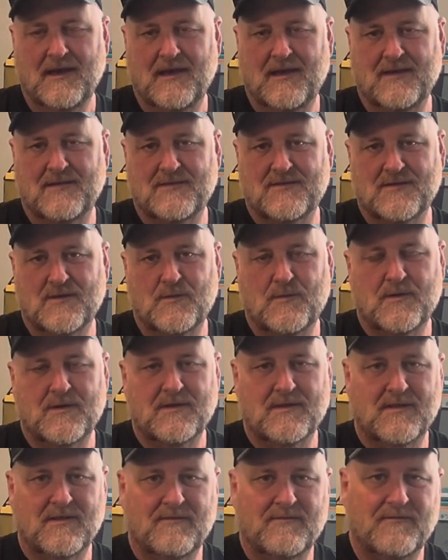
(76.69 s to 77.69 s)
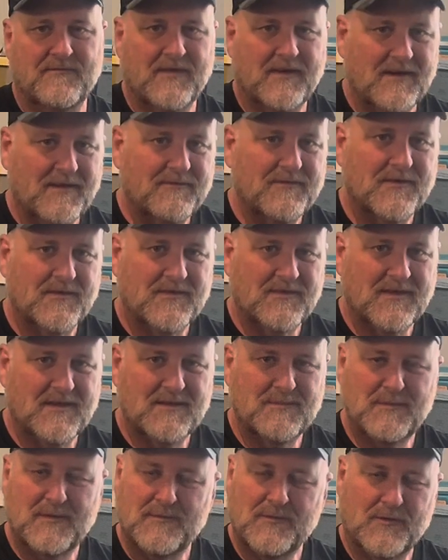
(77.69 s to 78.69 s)
And so one of the very first
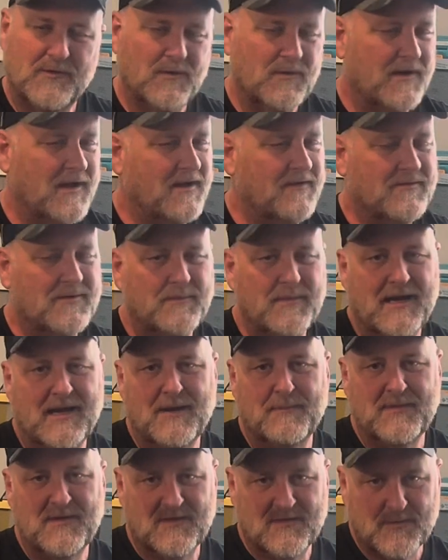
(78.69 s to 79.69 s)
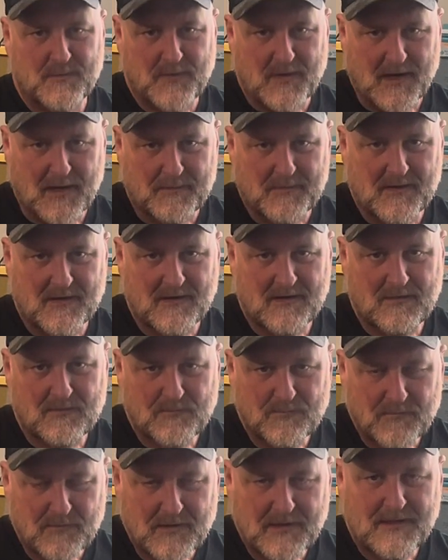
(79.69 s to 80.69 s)
things before you ever buy a piece of property,
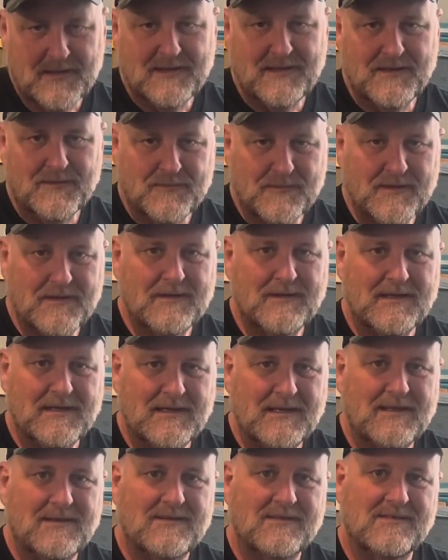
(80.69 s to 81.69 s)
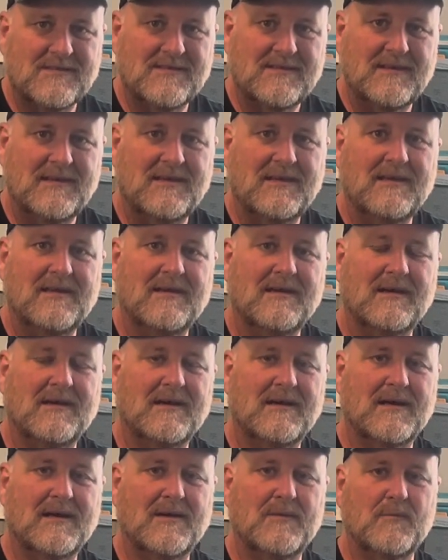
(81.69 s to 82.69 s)
you really need to see
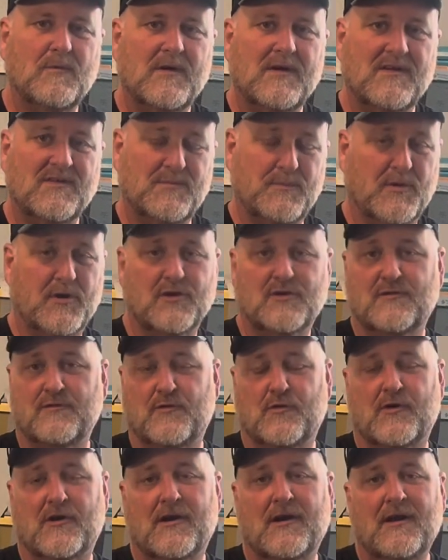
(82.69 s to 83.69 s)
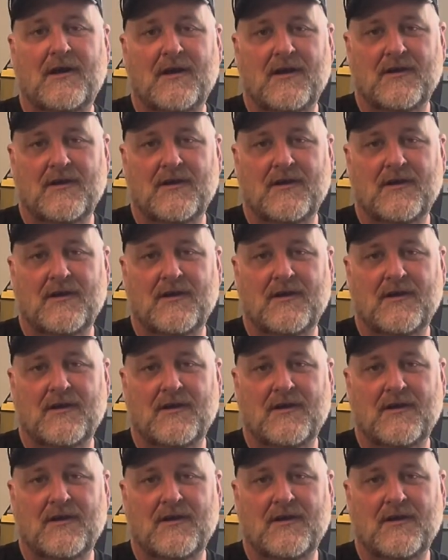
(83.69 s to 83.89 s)
what it's perked for.